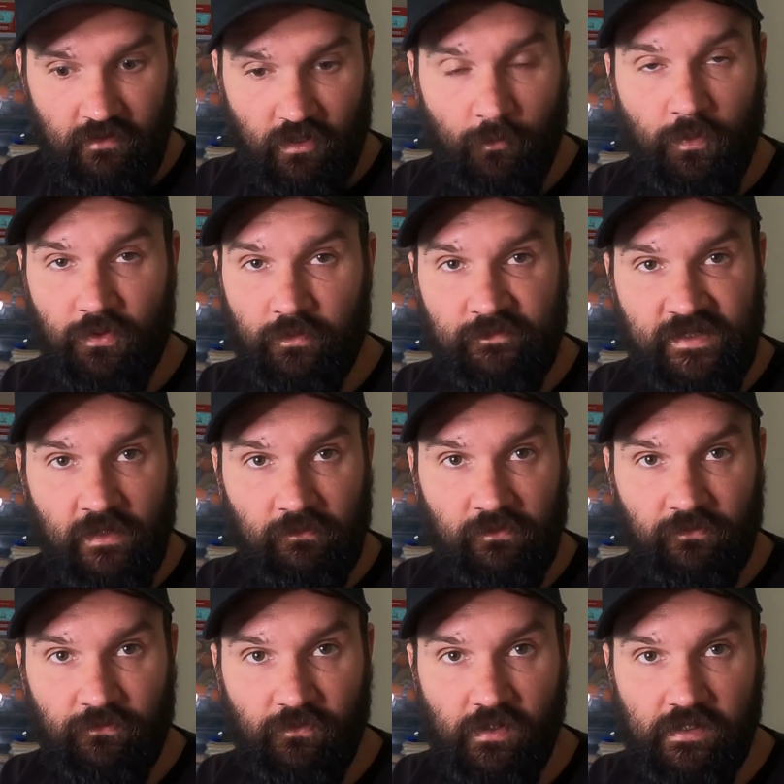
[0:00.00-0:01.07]
I'll put them down
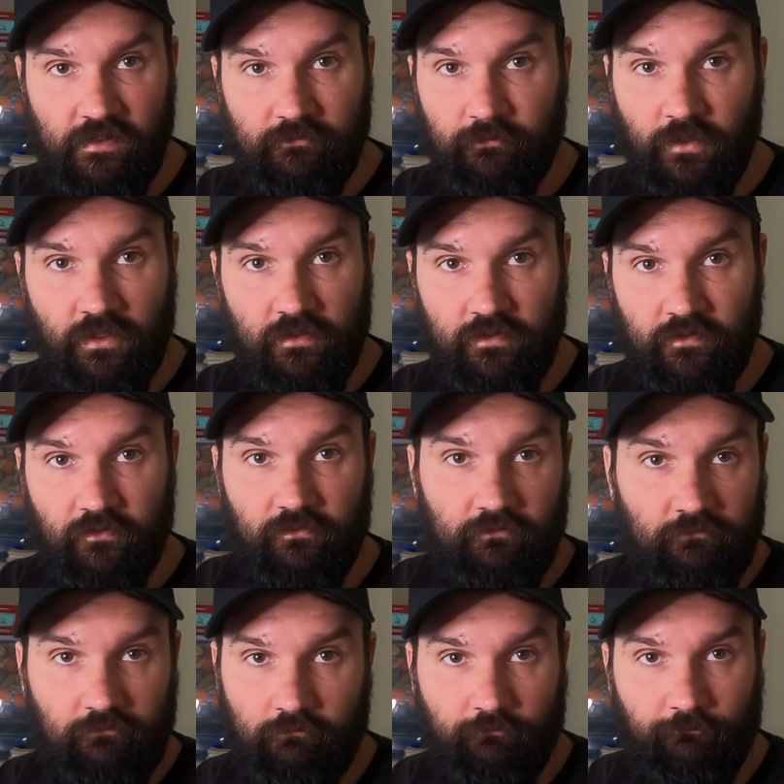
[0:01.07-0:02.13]
as free because